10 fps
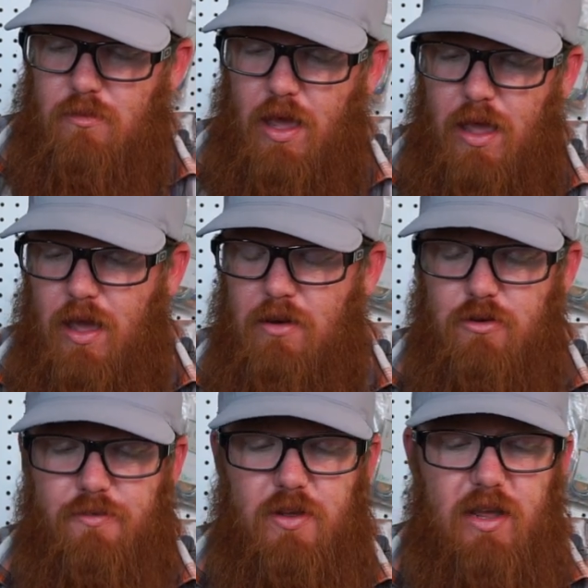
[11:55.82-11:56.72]
I don't
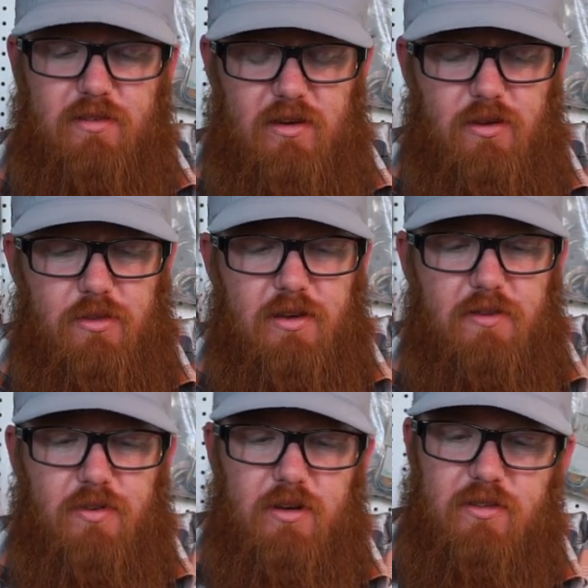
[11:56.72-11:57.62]
know if you guys can hear the
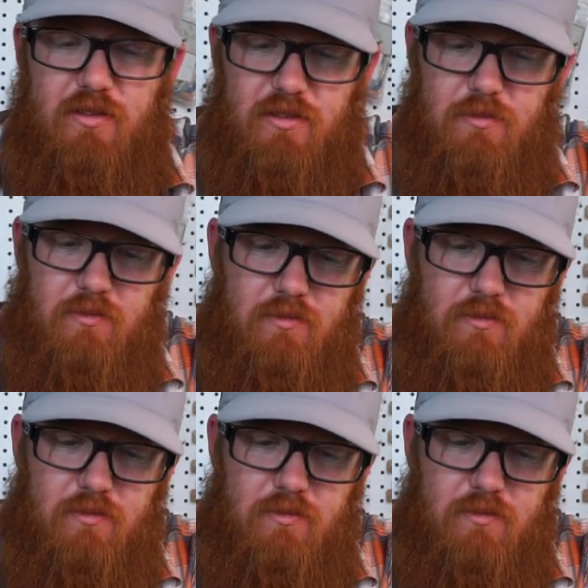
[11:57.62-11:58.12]
difference. This.